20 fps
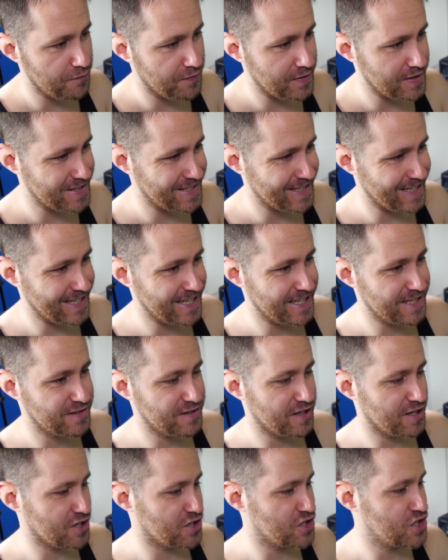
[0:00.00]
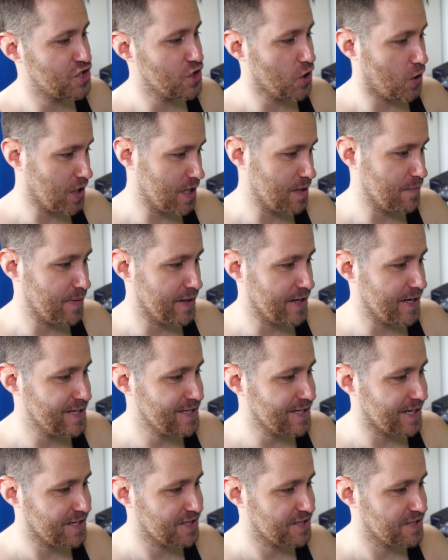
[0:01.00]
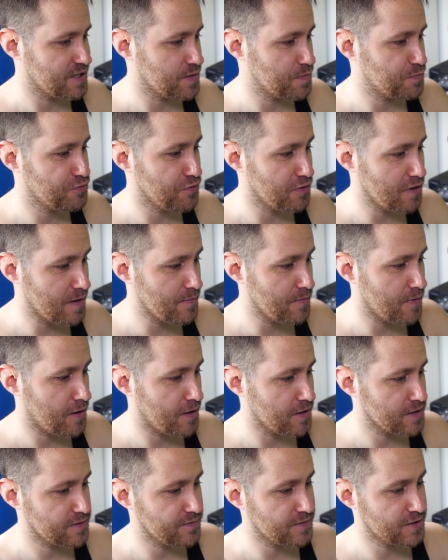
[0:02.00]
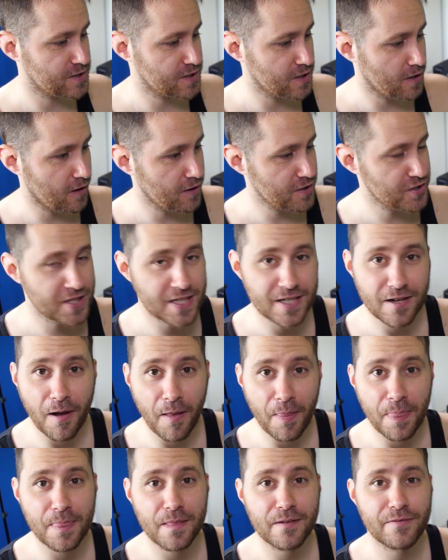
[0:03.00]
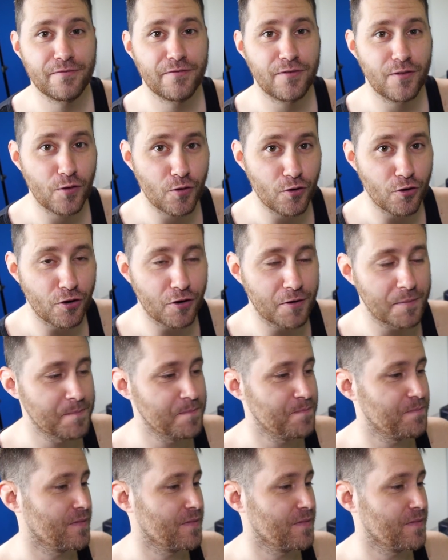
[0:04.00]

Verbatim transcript: This is Jollibee dances Bruno Mars Versace on the floor.